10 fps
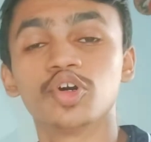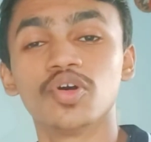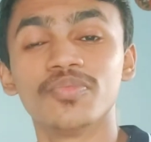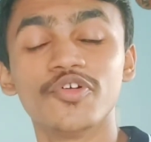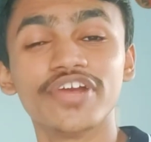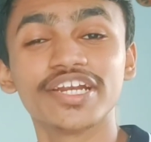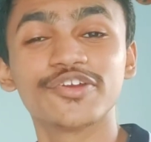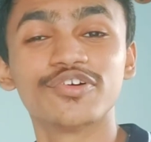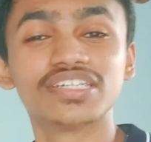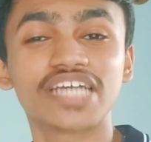So moving
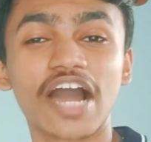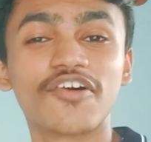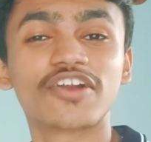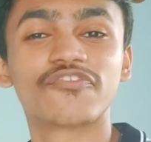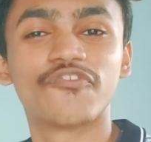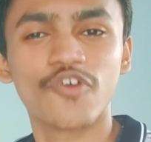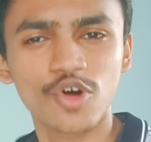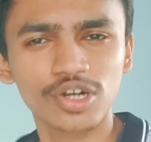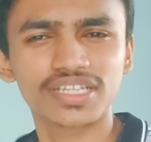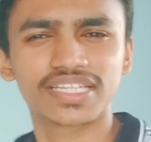towards our
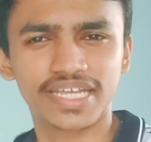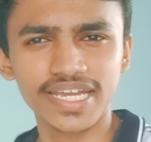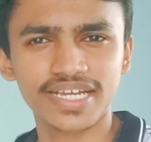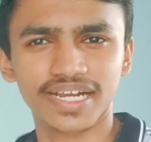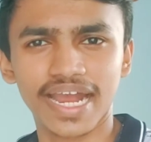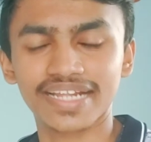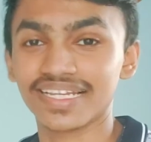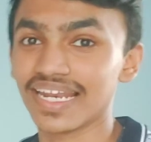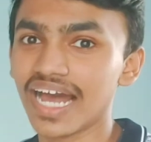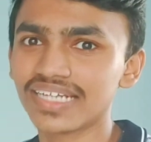fourth thing and the
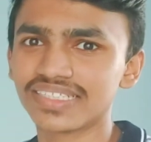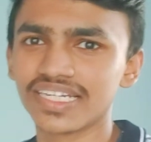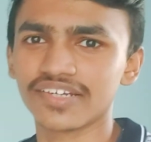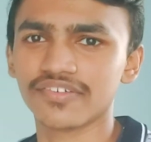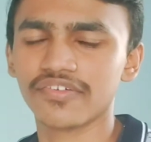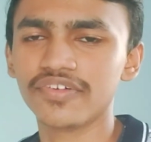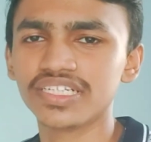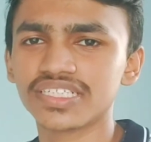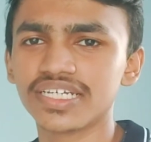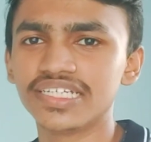last thing, which
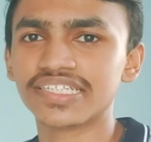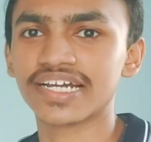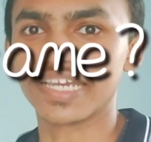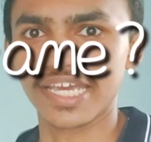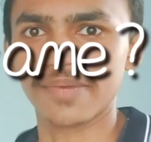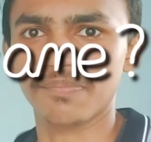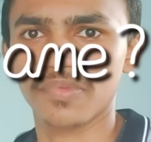is a game.